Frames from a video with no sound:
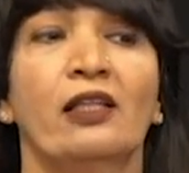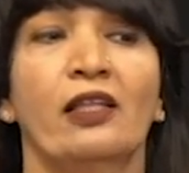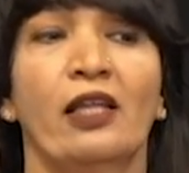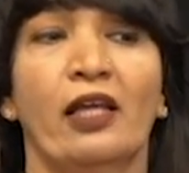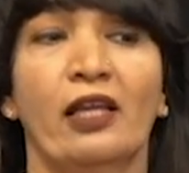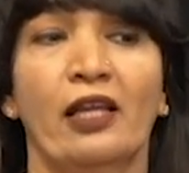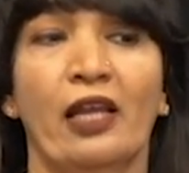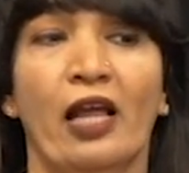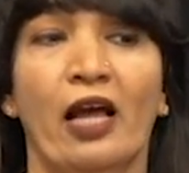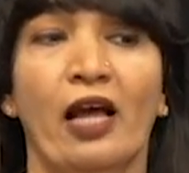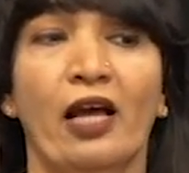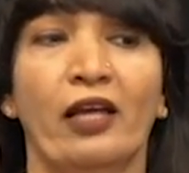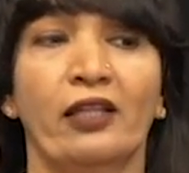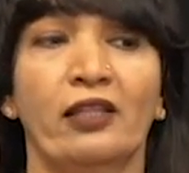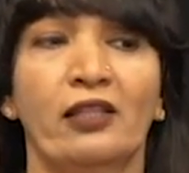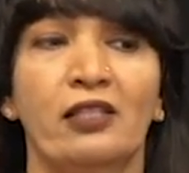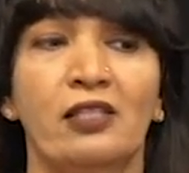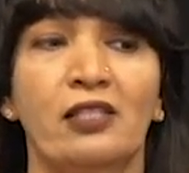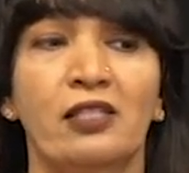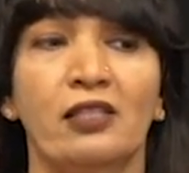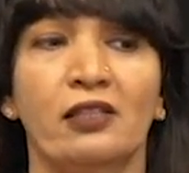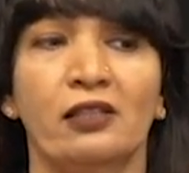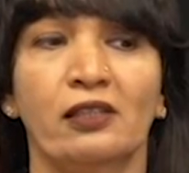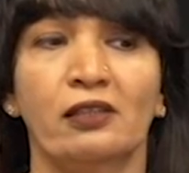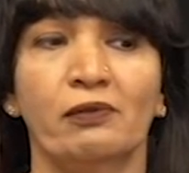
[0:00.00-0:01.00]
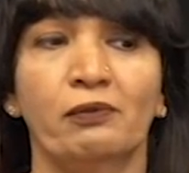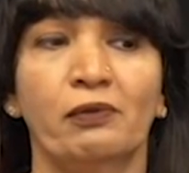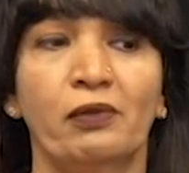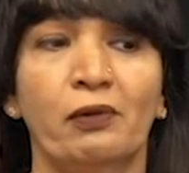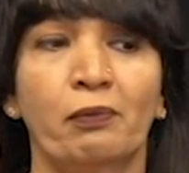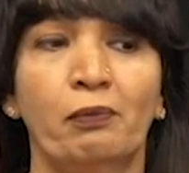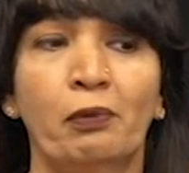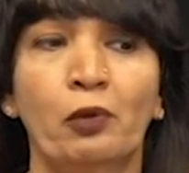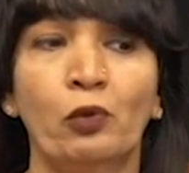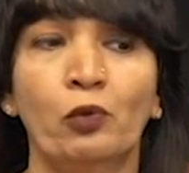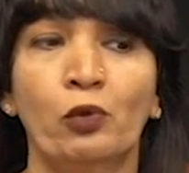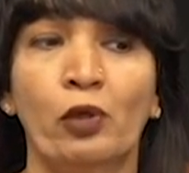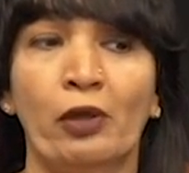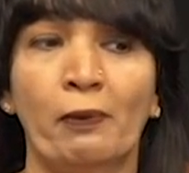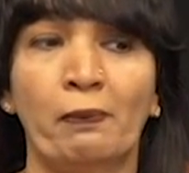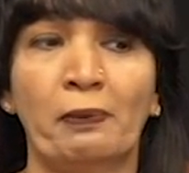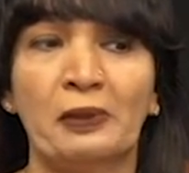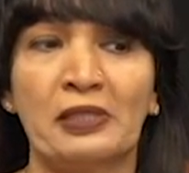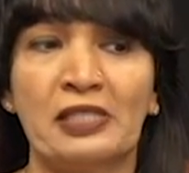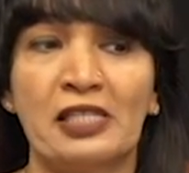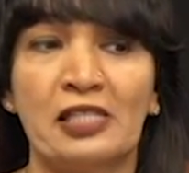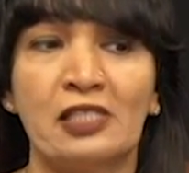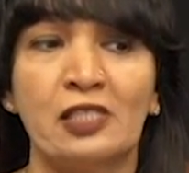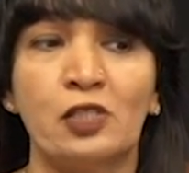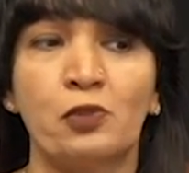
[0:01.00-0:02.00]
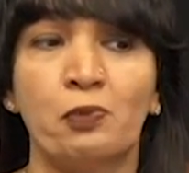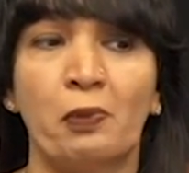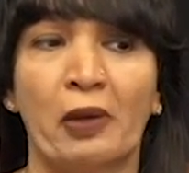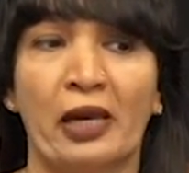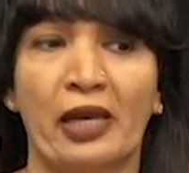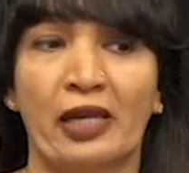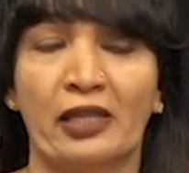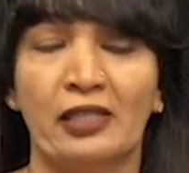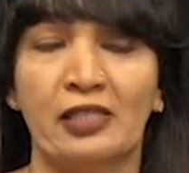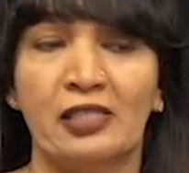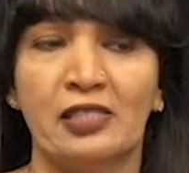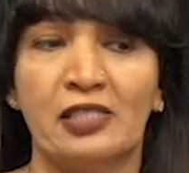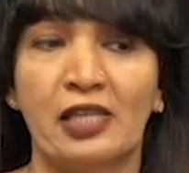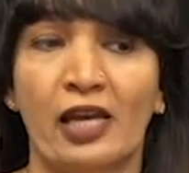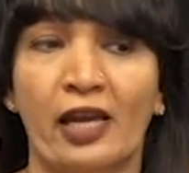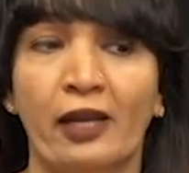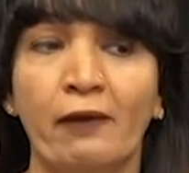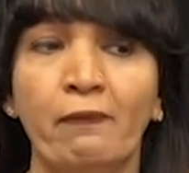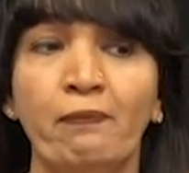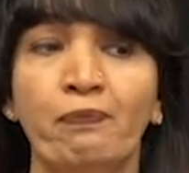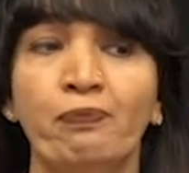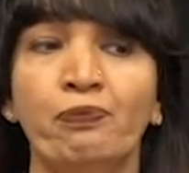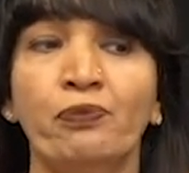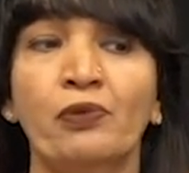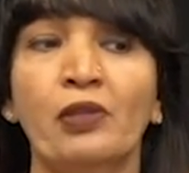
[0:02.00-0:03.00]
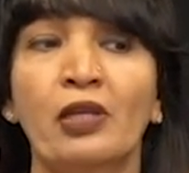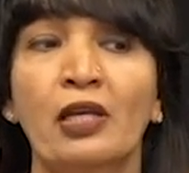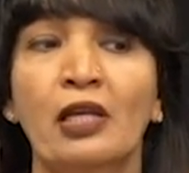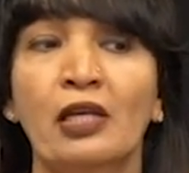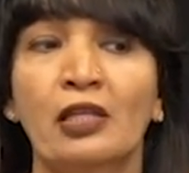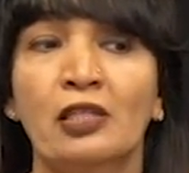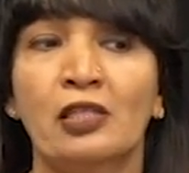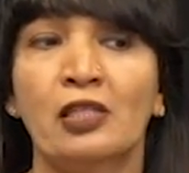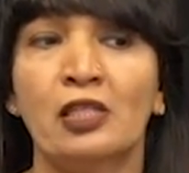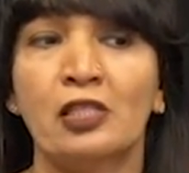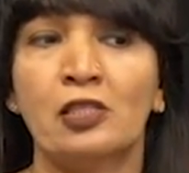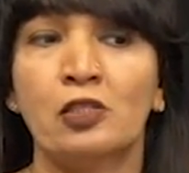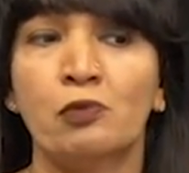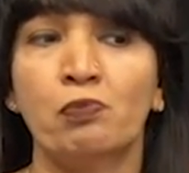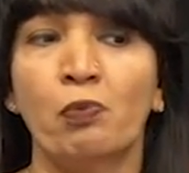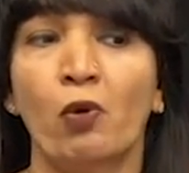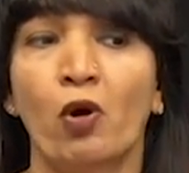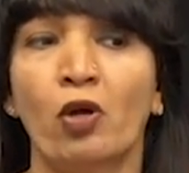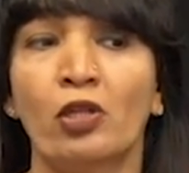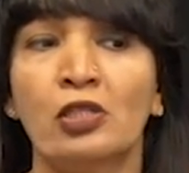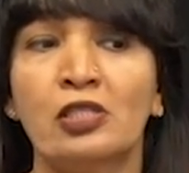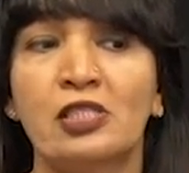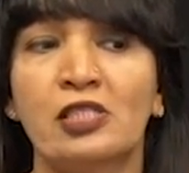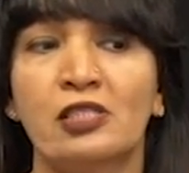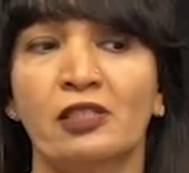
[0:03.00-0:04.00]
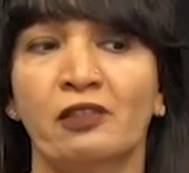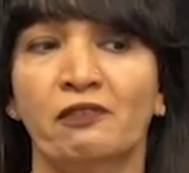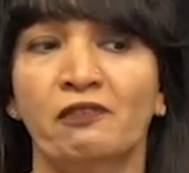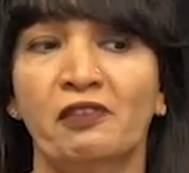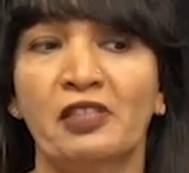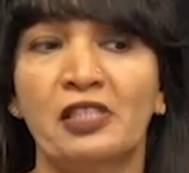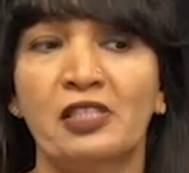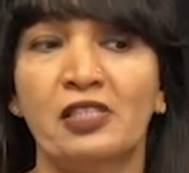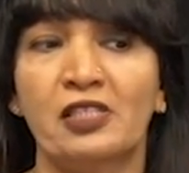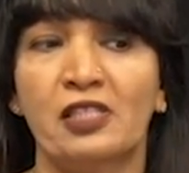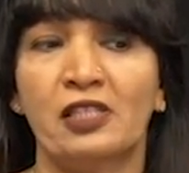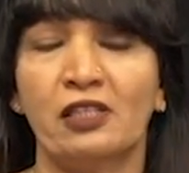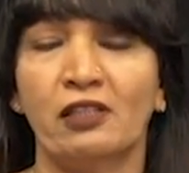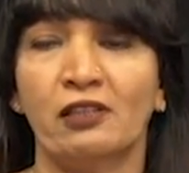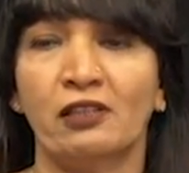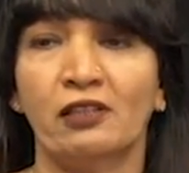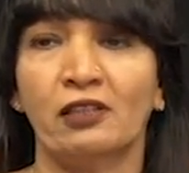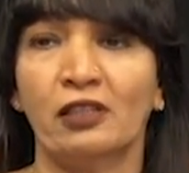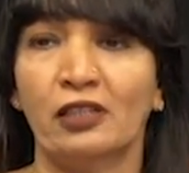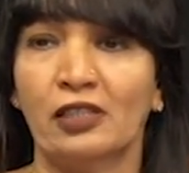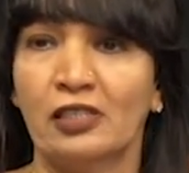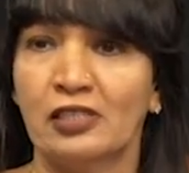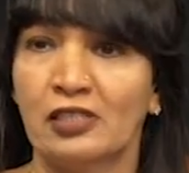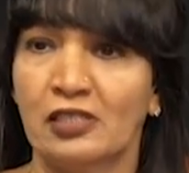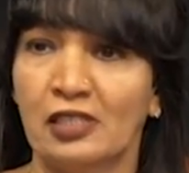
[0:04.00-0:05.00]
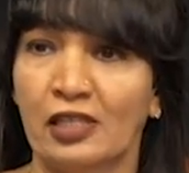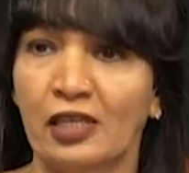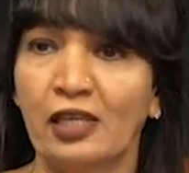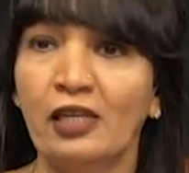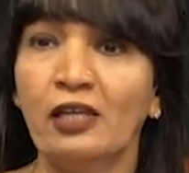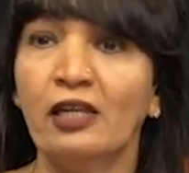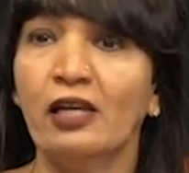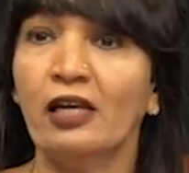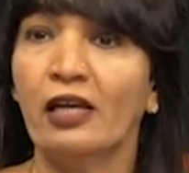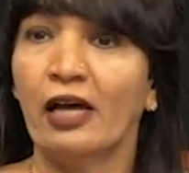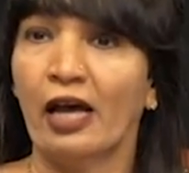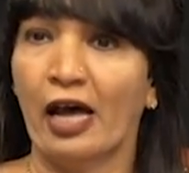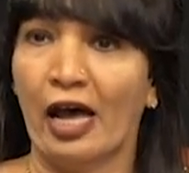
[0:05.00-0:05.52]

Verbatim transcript: Then uh, here the blue represents my enzyme. The small cervix here is the